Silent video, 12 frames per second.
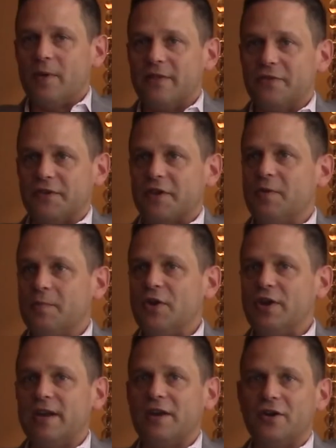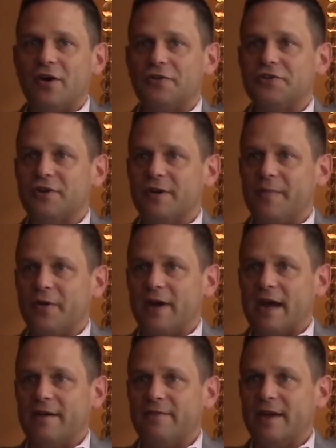But there's a community culture about
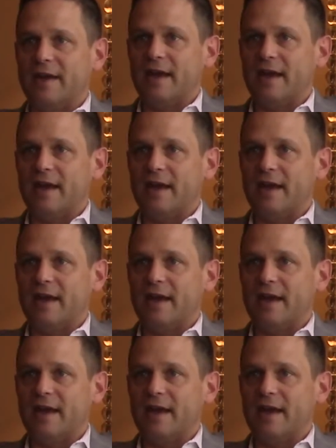Ivey.